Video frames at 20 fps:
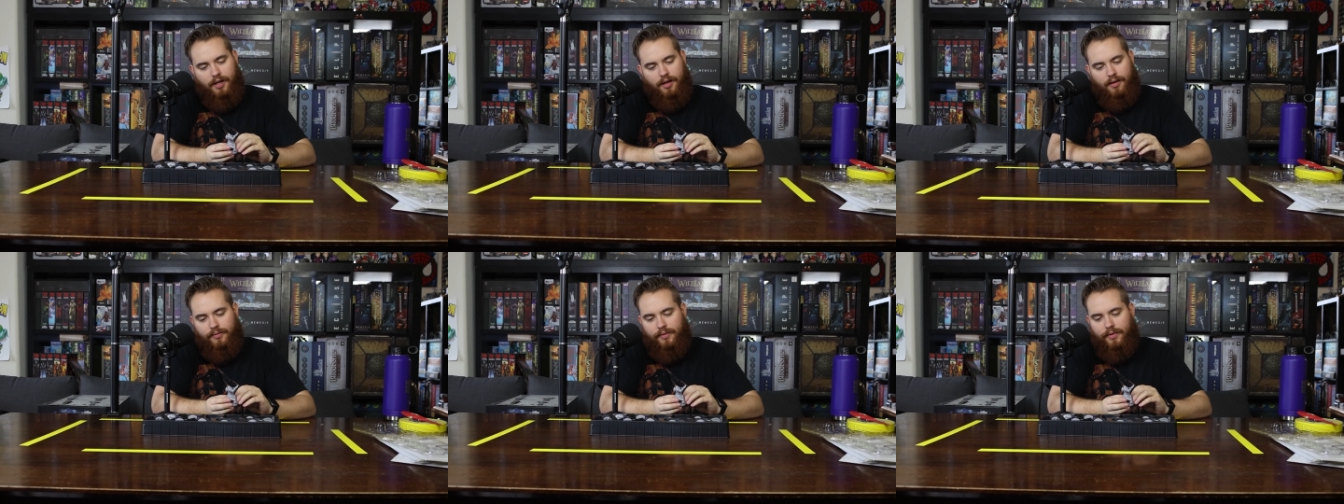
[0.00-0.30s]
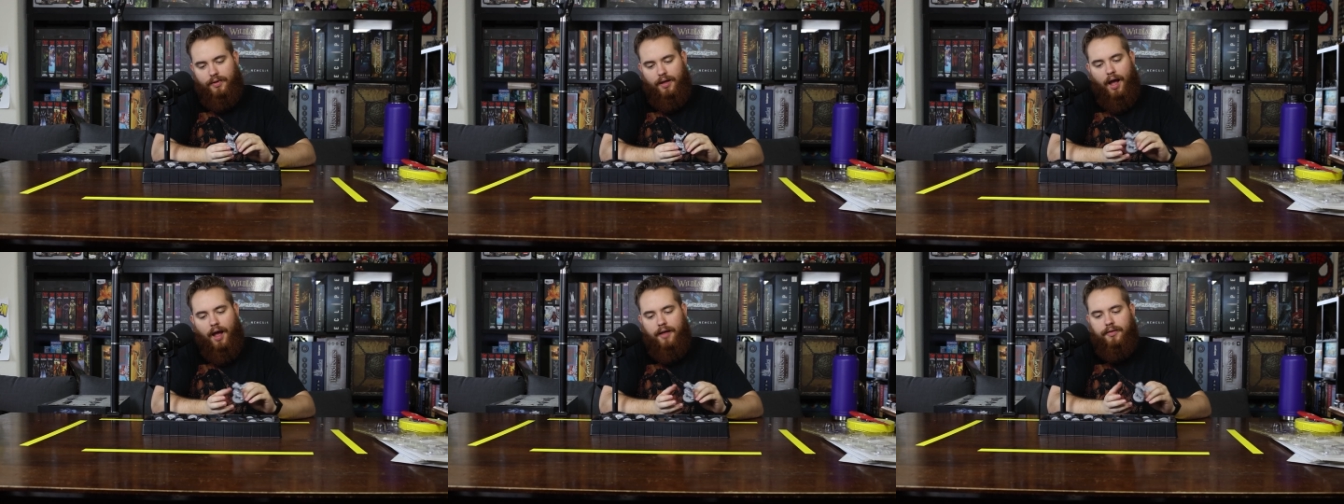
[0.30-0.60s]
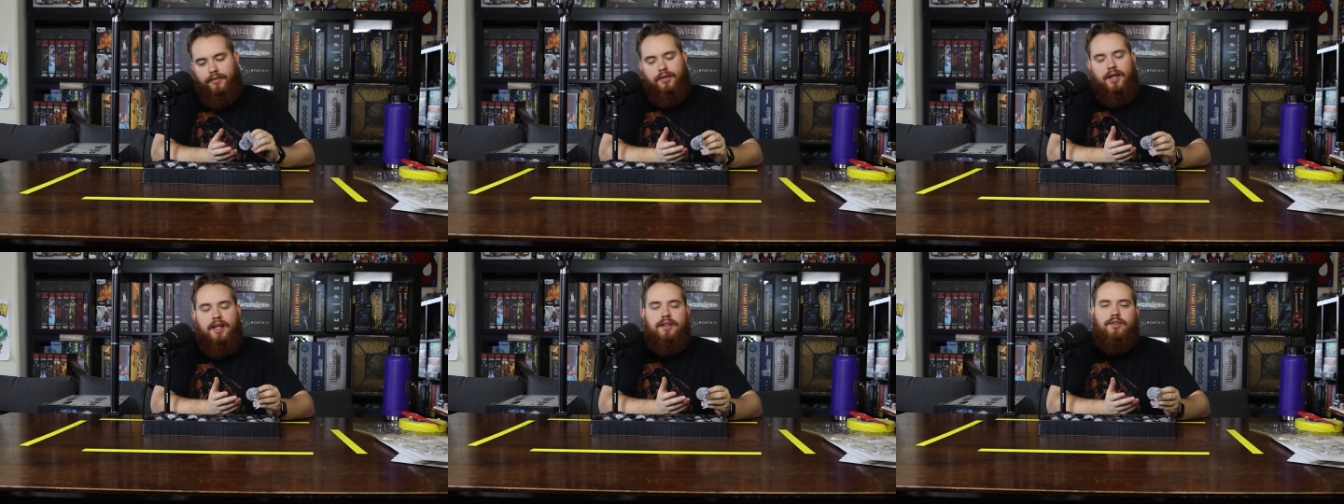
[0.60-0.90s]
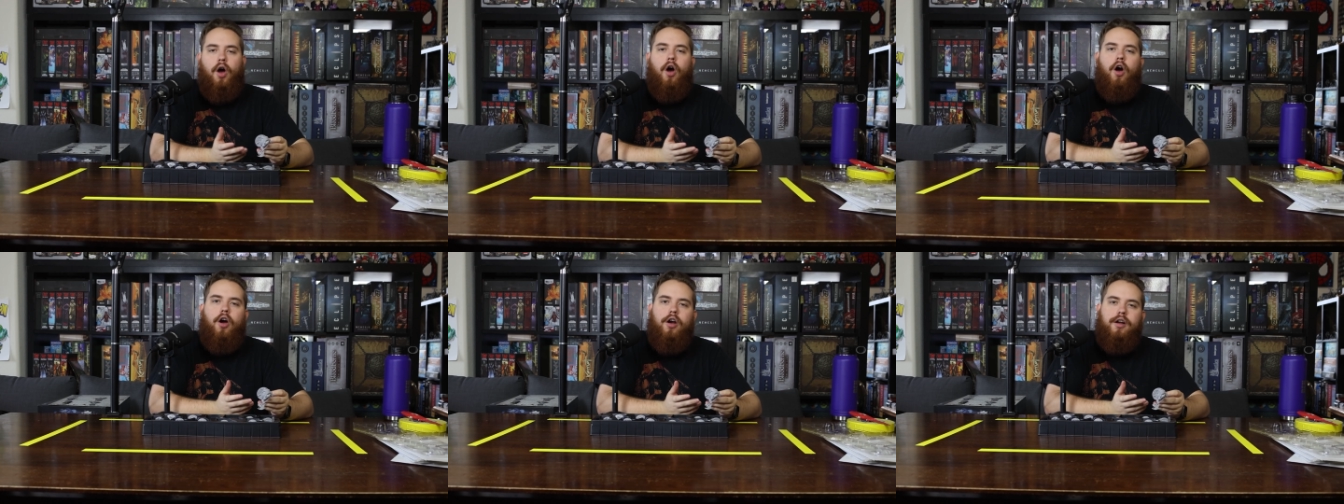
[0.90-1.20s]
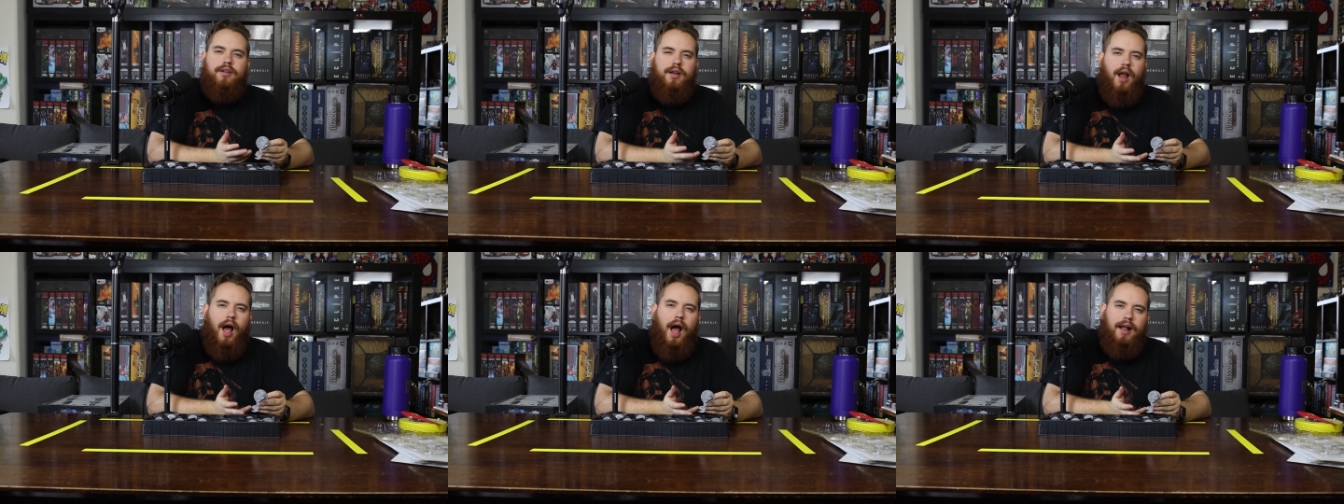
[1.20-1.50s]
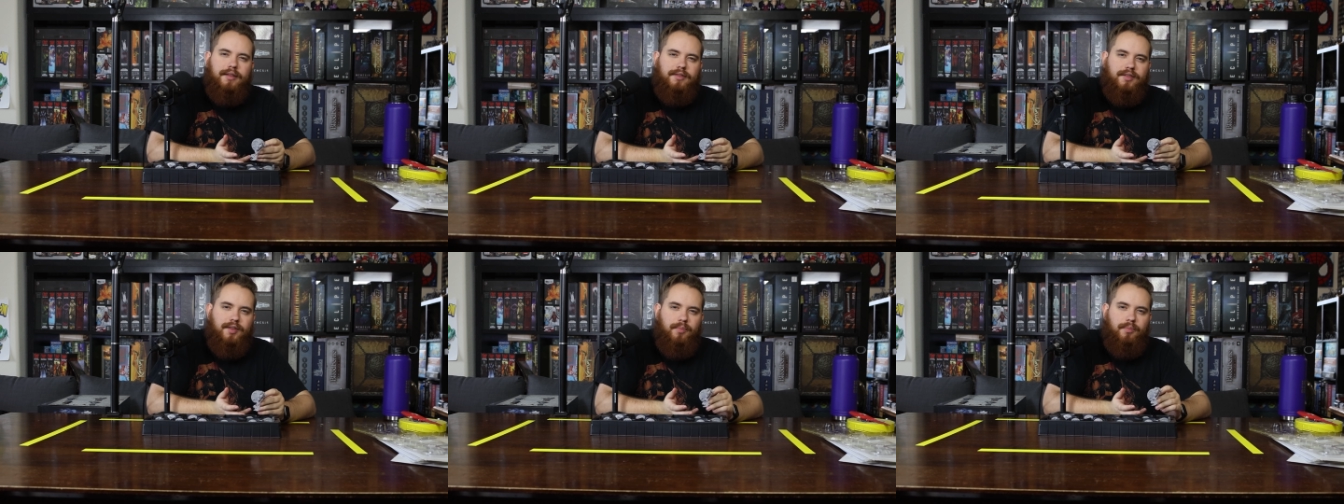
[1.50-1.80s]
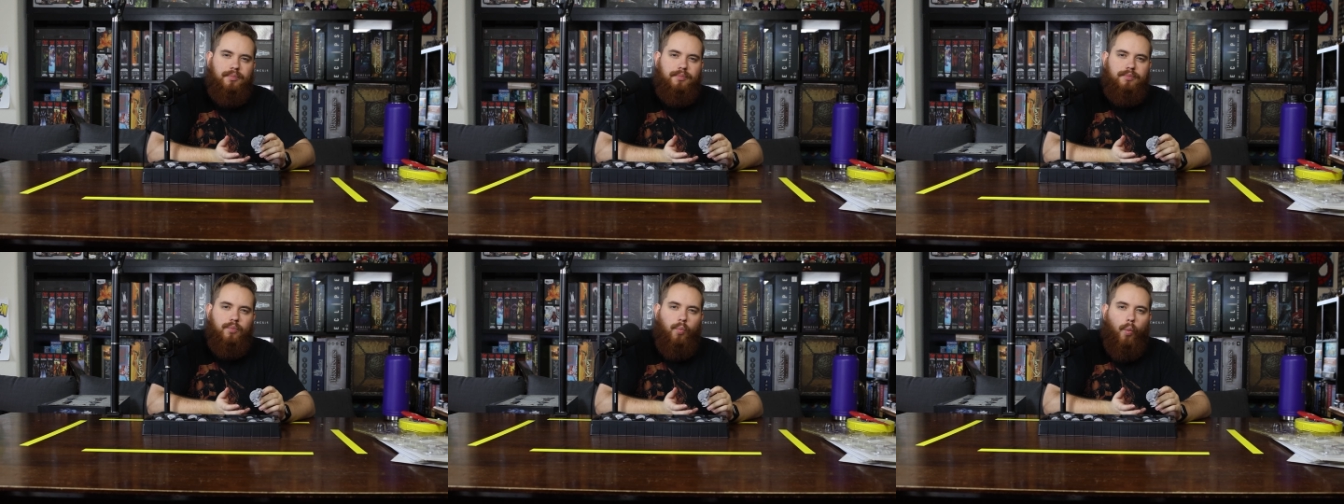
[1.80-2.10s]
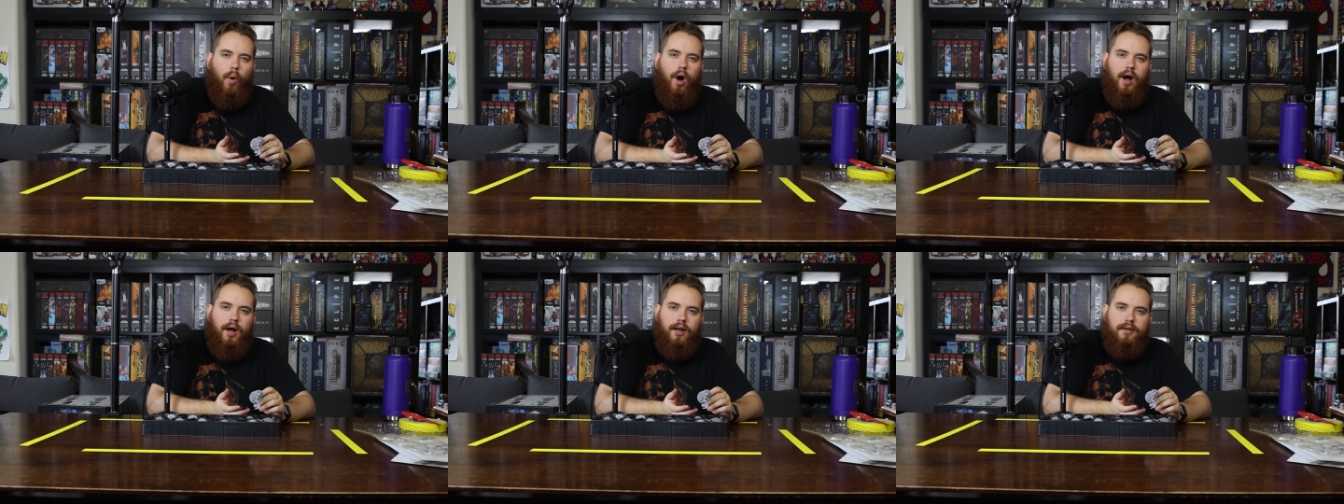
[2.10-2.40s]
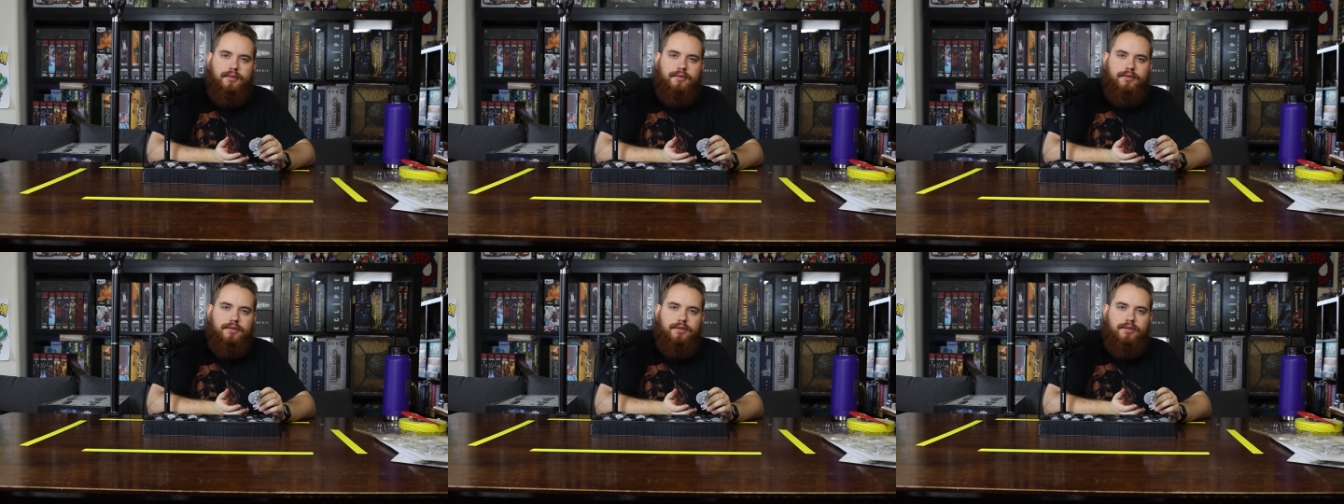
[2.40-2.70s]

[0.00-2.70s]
it, it's hard not to want